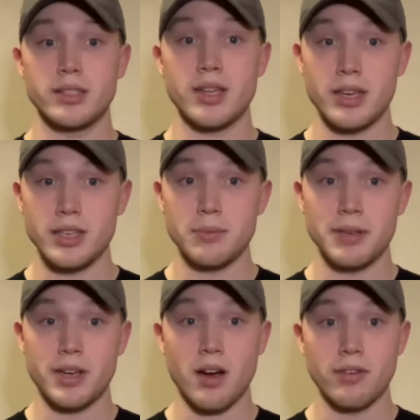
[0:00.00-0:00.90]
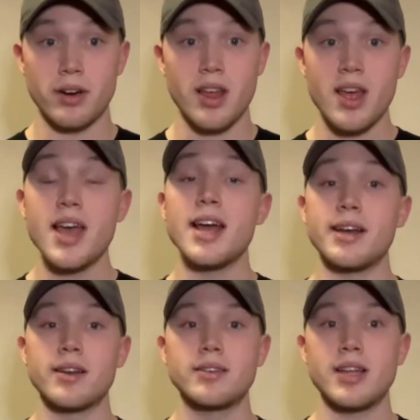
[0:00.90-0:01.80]
that need to be covered
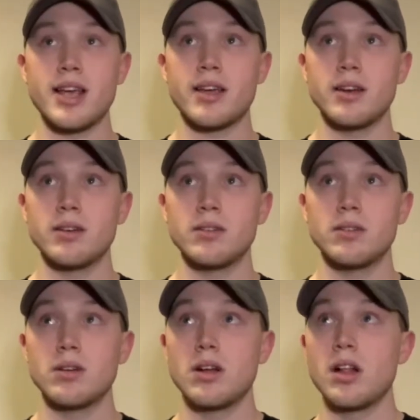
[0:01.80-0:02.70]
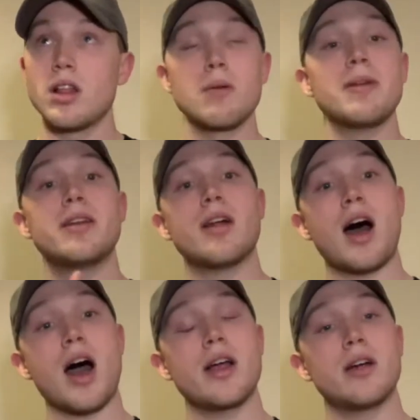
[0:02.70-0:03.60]
and taken a little bit into
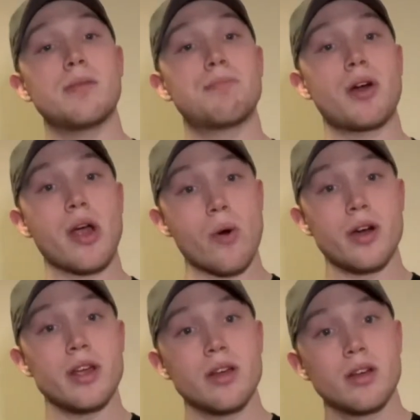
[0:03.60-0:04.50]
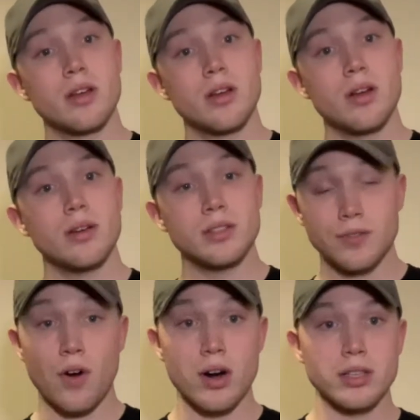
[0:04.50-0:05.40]
higher priority as
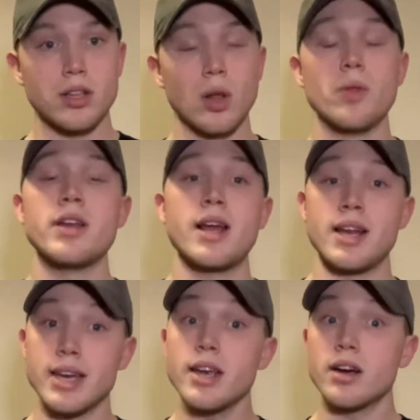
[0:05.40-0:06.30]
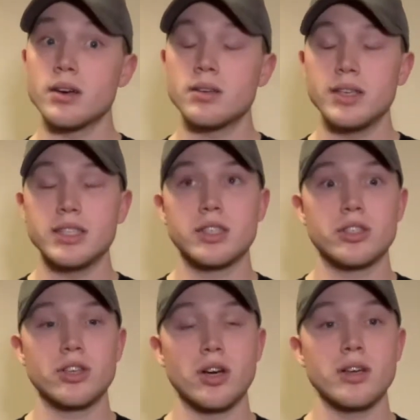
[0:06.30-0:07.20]
far as clothing and gear is
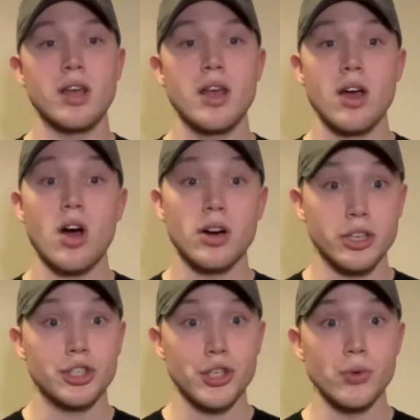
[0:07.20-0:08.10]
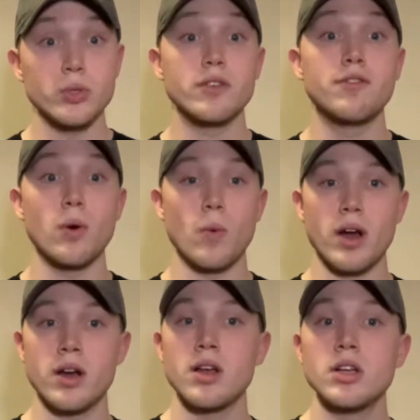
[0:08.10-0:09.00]
concerned, are your shoes and
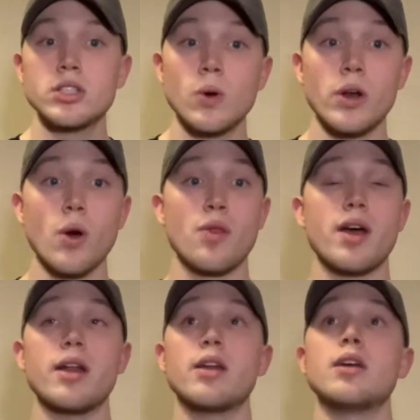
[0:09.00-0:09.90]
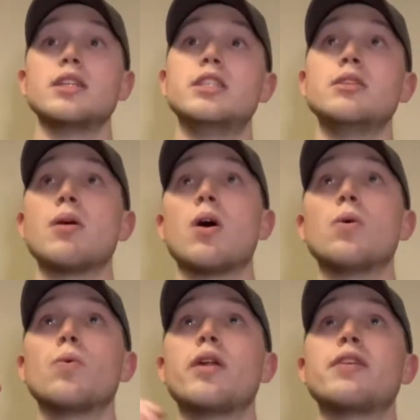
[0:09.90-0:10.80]
footwear. So I know that Demo,
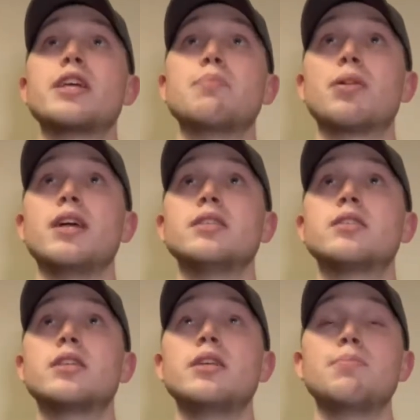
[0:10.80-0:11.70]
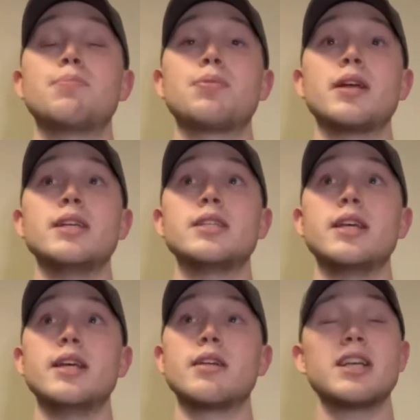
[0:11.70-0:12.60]
whenever he plays
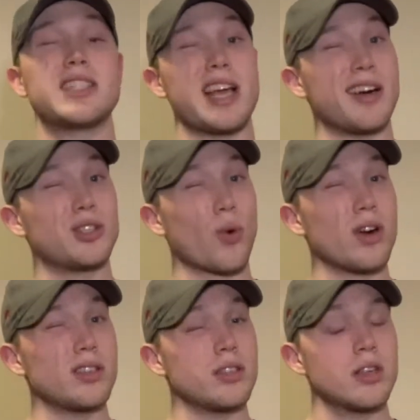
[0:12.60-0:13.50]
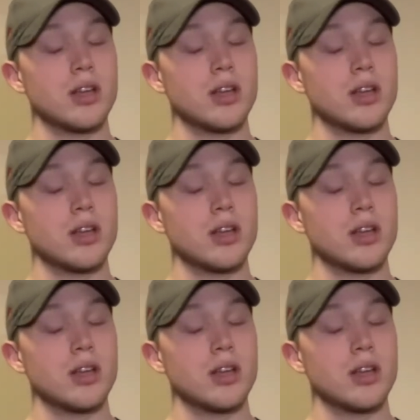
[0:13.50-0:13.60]
in, I think it's Air Jordans.